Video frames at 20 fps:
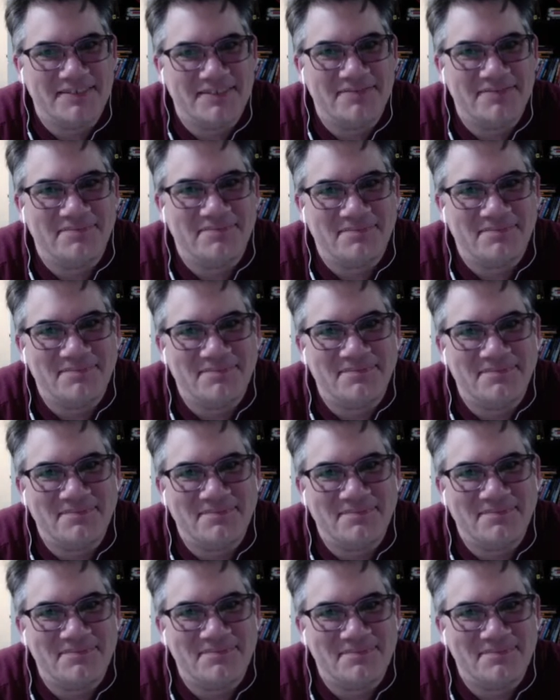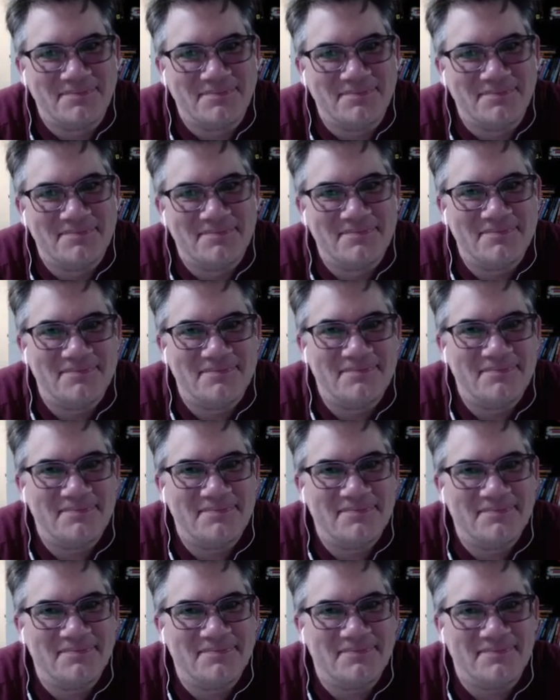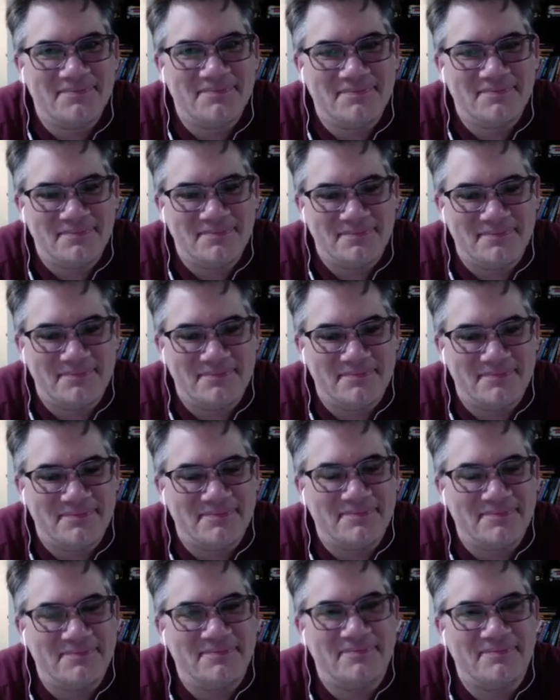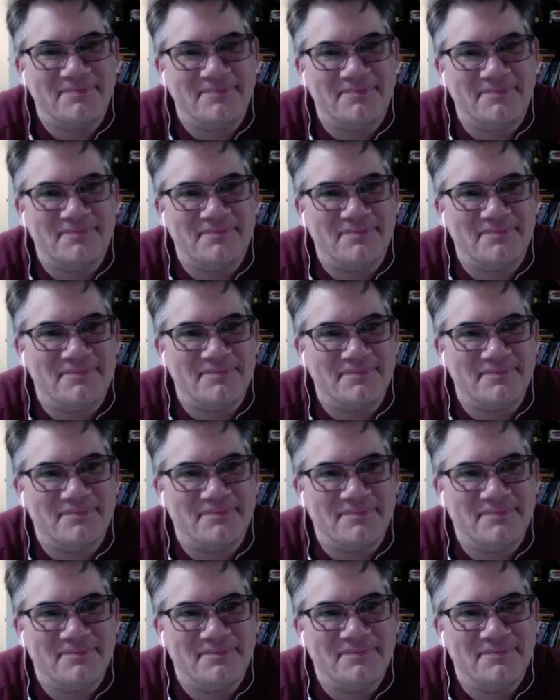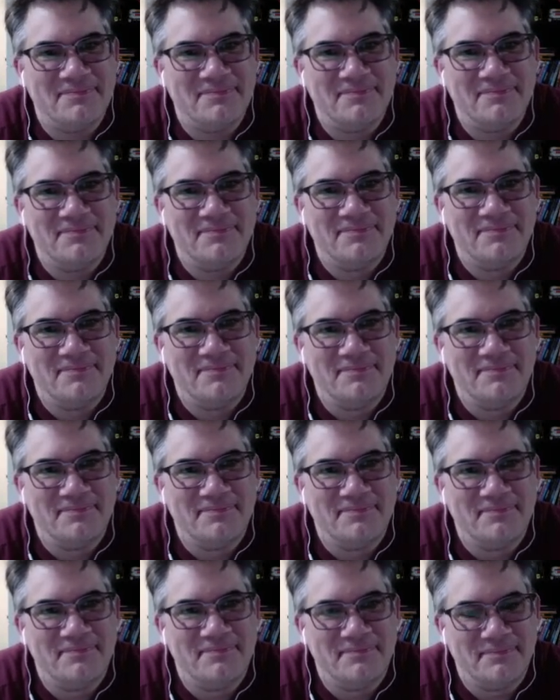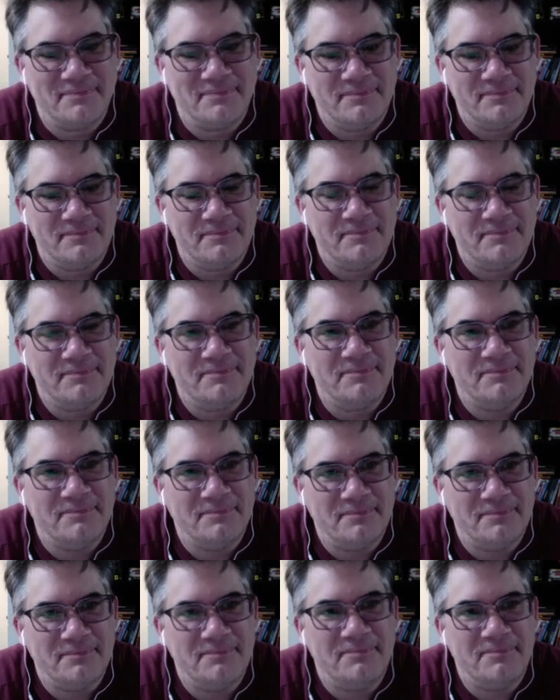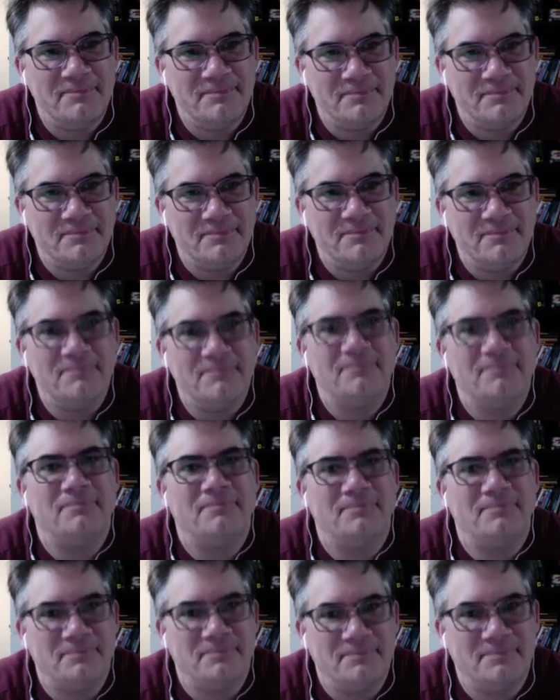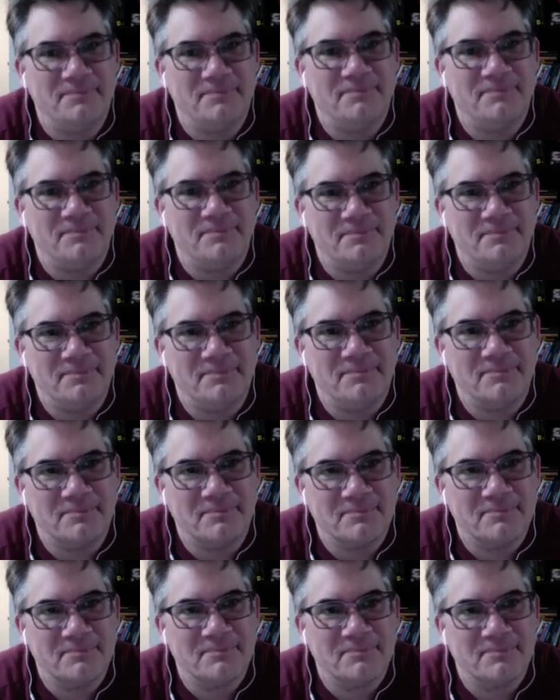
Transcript: This person isn't speaking.